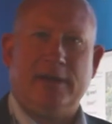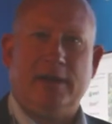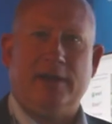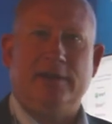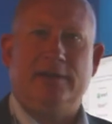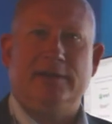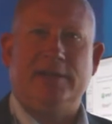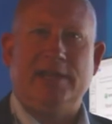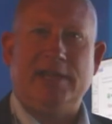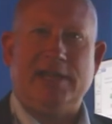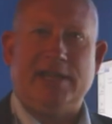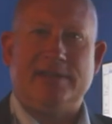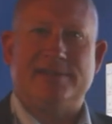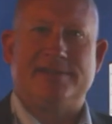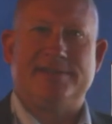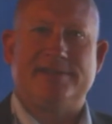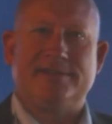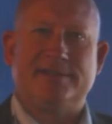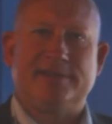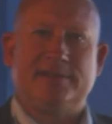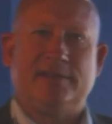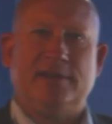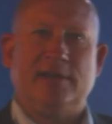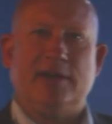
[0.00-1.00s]
in
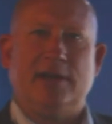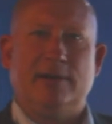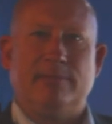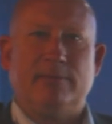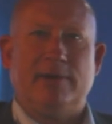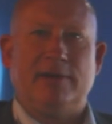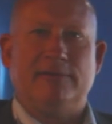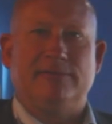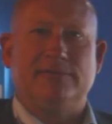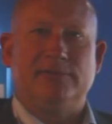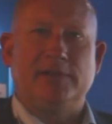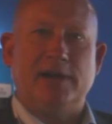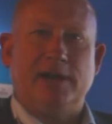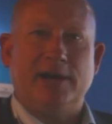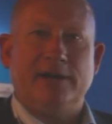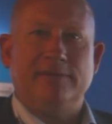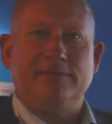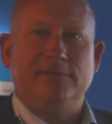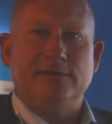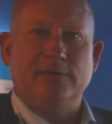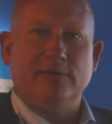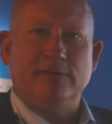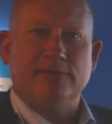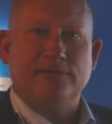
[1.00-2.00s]
Nice, TMF
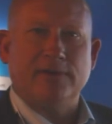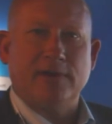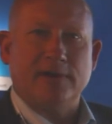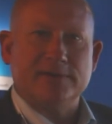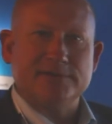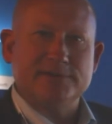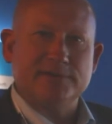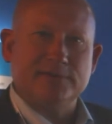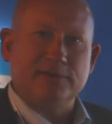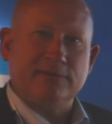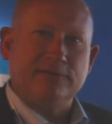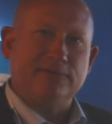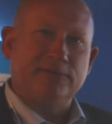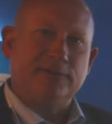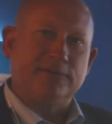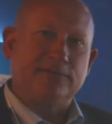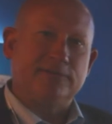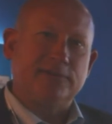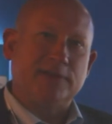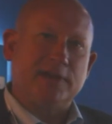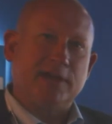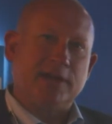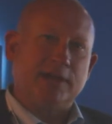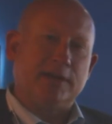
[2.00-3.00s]
Live
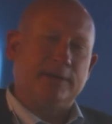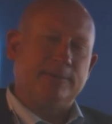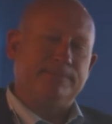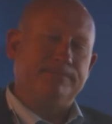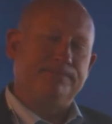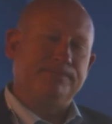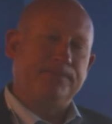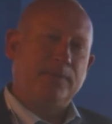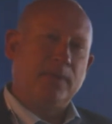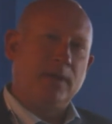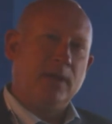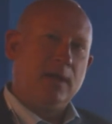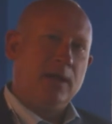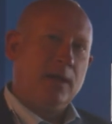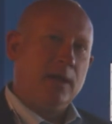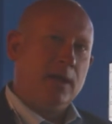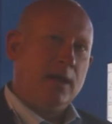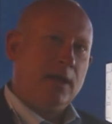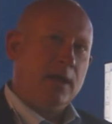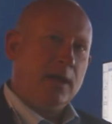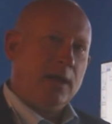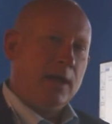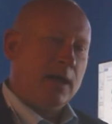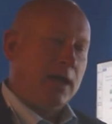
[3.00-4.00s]
2015.
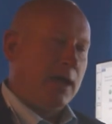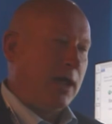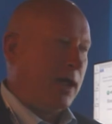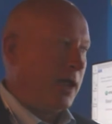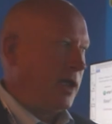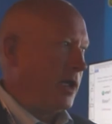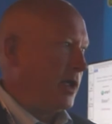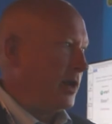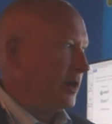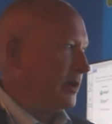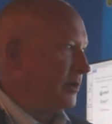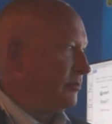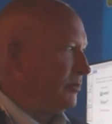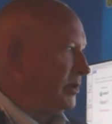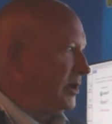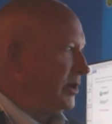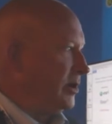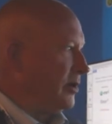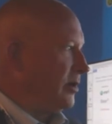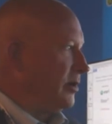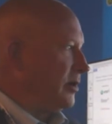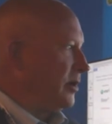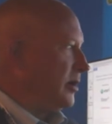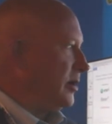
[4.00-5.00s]
And
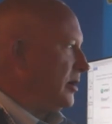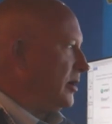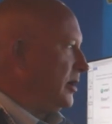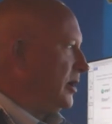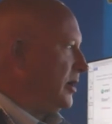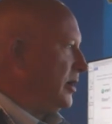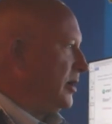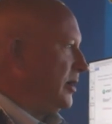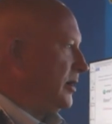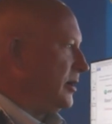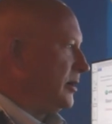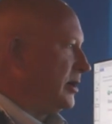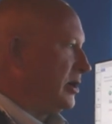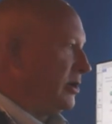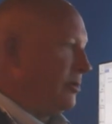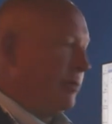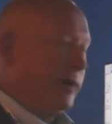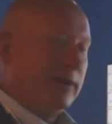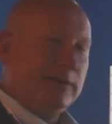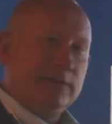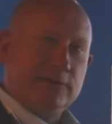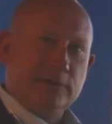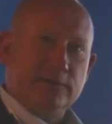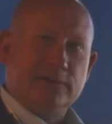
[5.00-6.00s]
we are
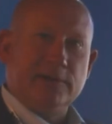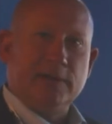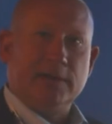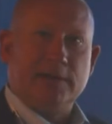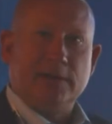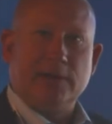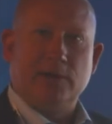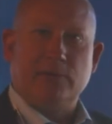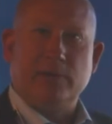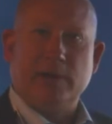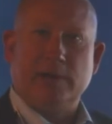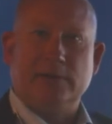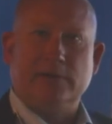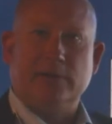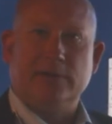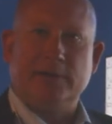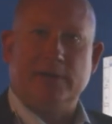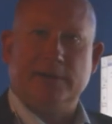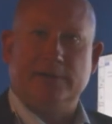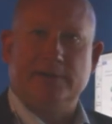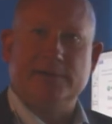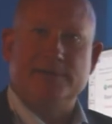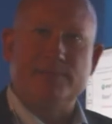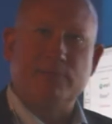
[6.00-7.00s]
going to take a quick
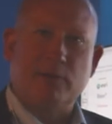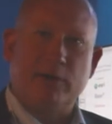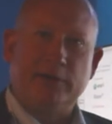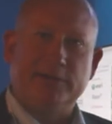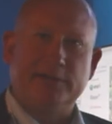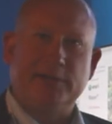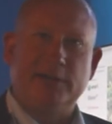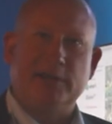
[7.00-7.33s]
look at the Smart